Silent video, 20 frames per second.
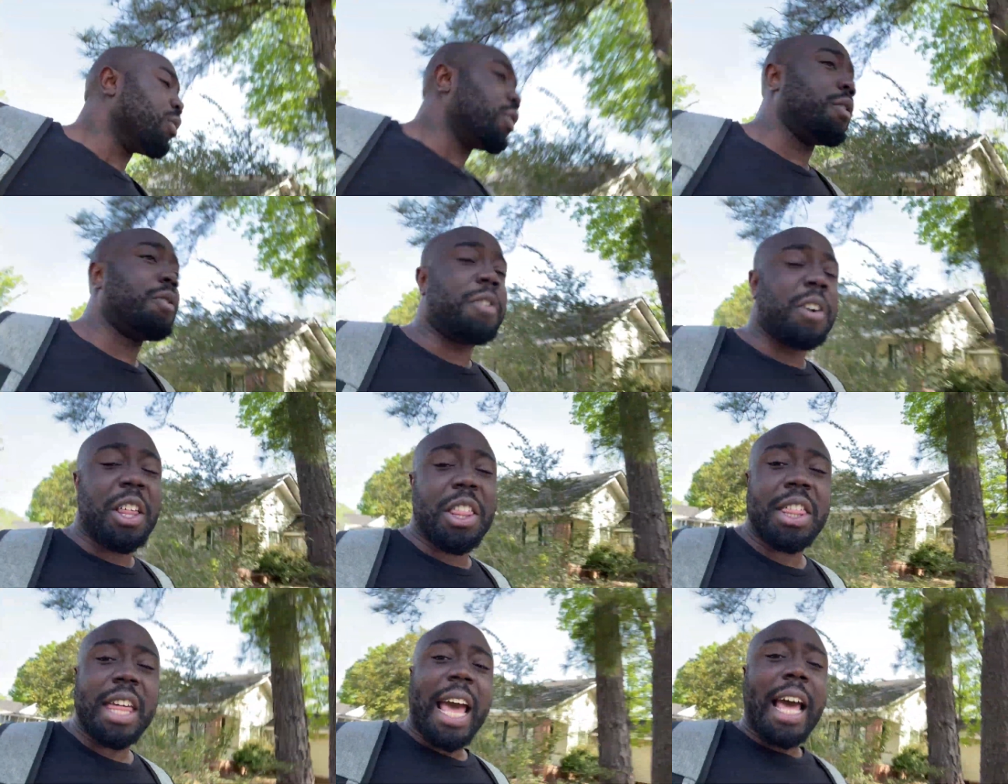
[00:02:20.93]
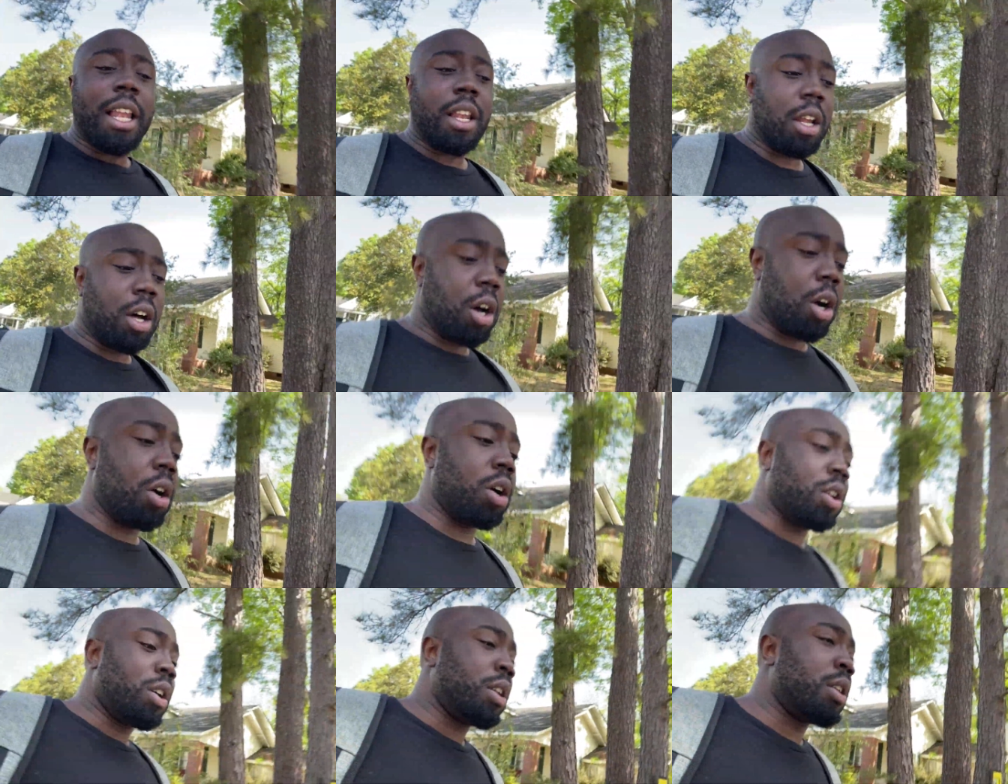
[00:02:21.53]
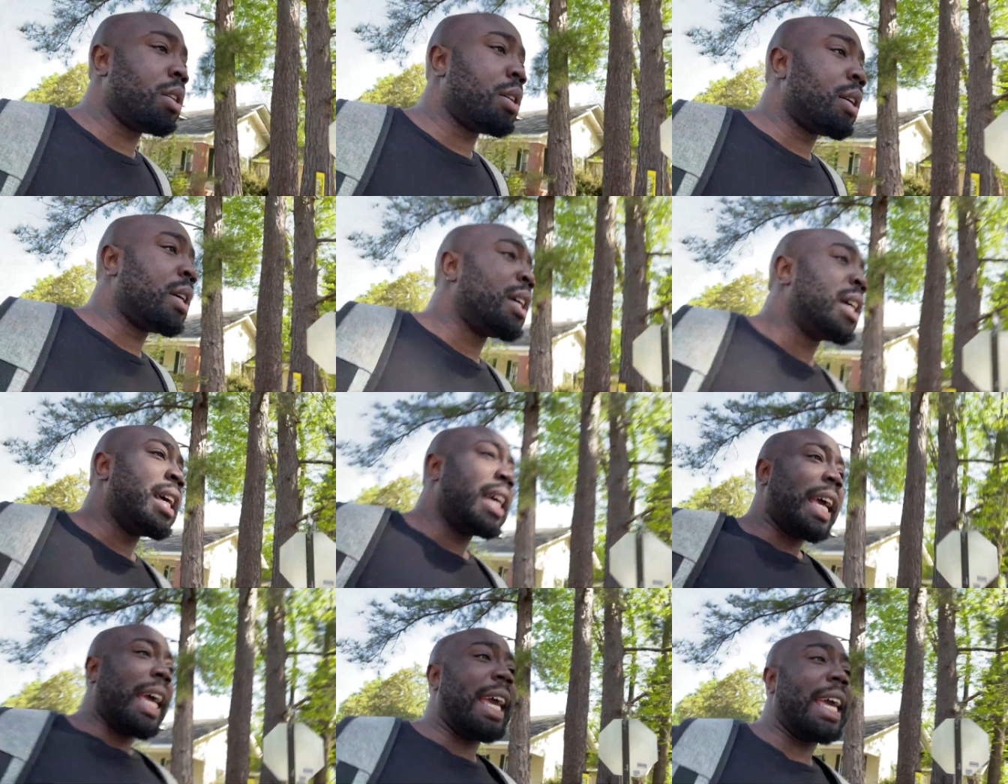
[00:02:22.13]
For that long.
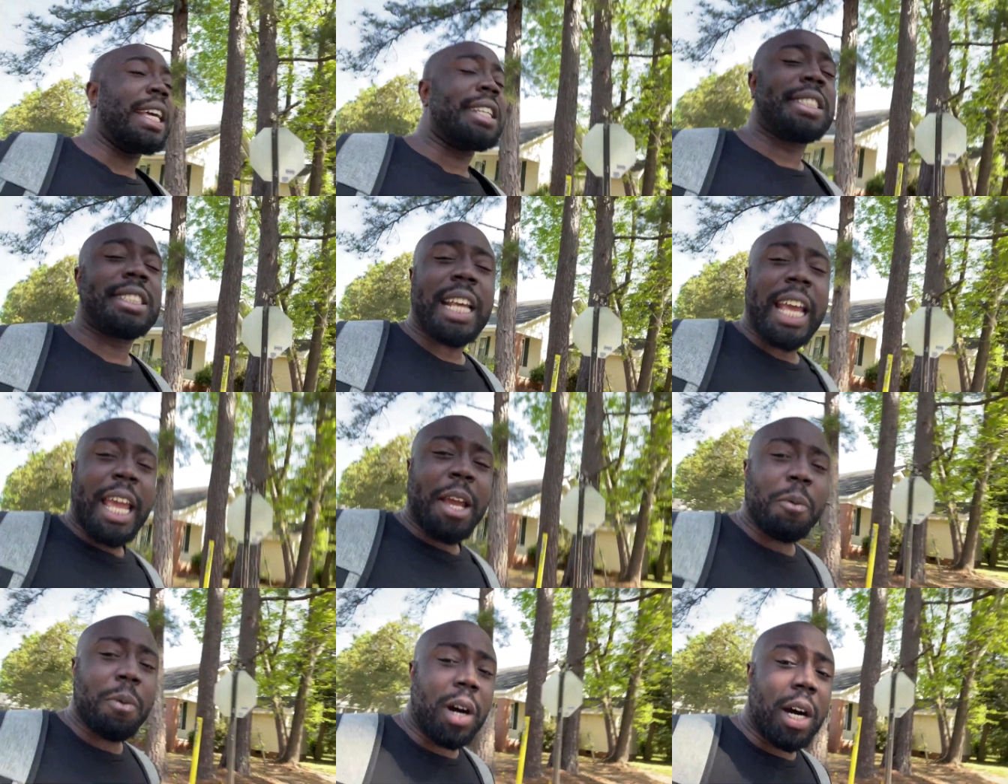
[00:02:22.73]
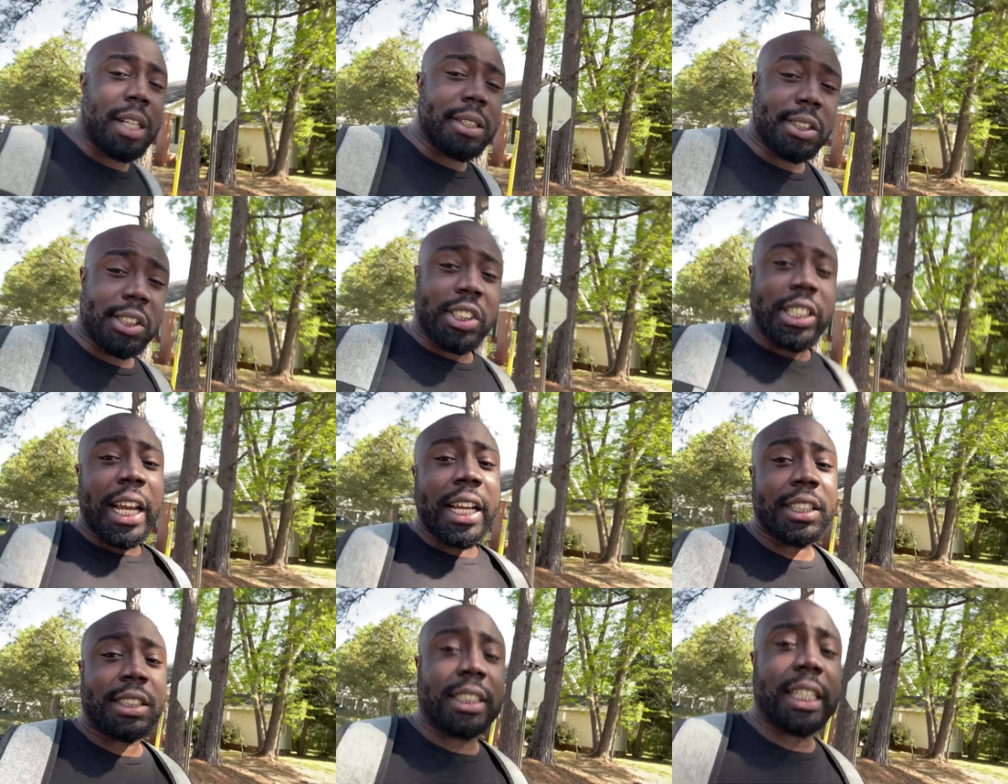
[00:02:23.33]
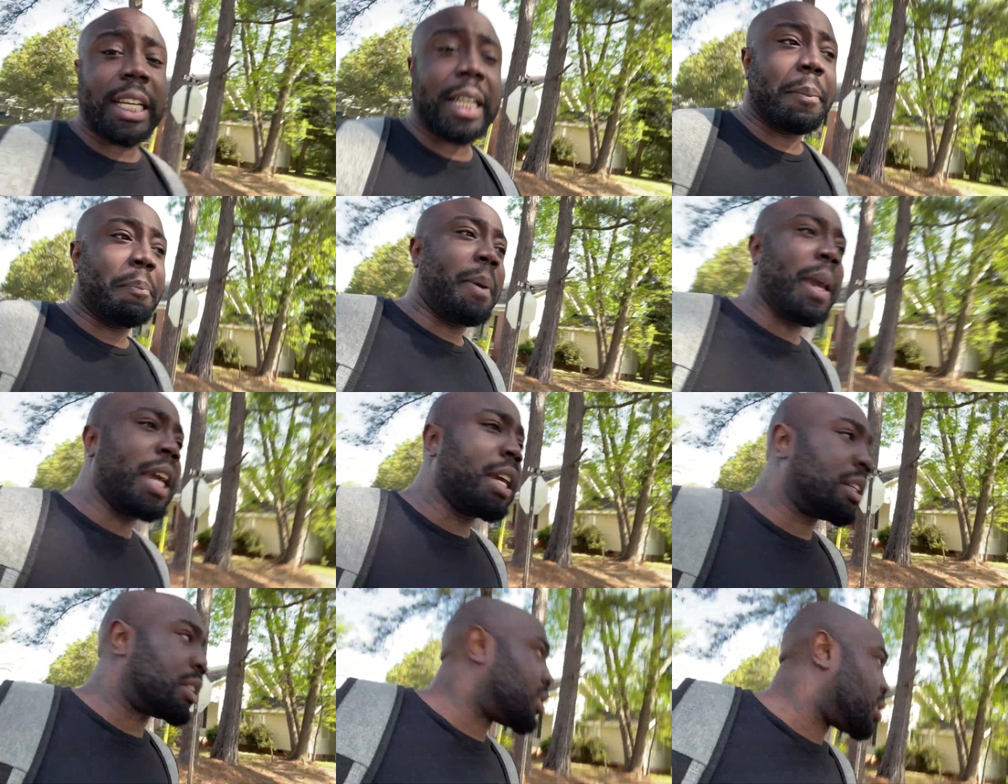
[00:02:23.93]
And his name was JT the
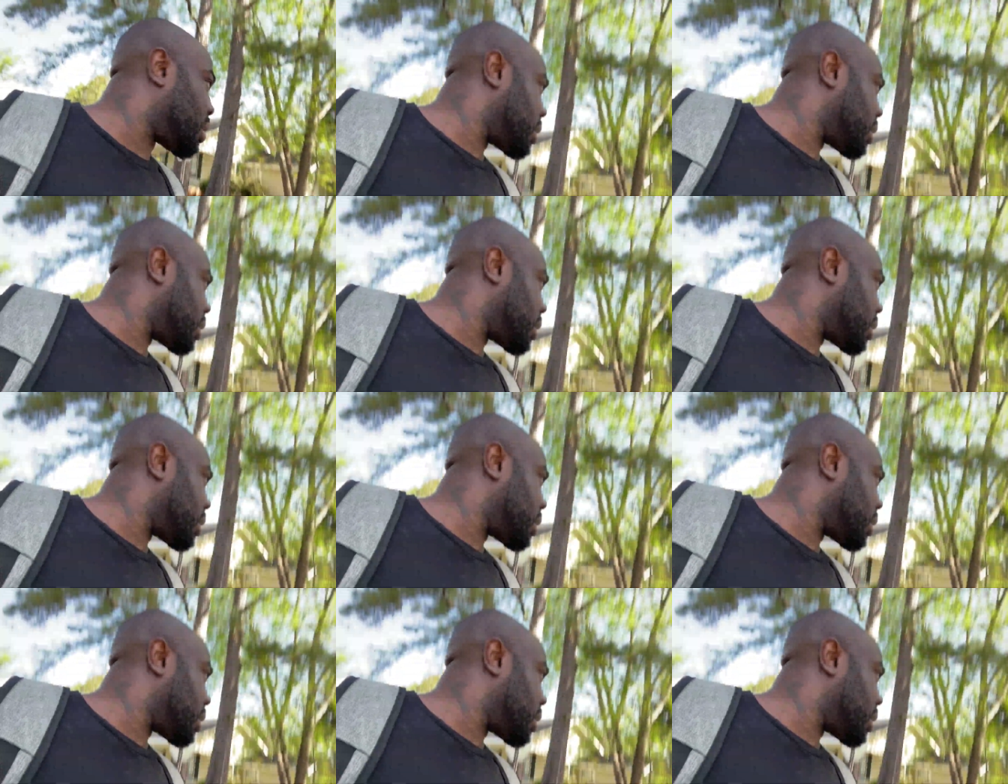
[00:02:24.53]
Beast.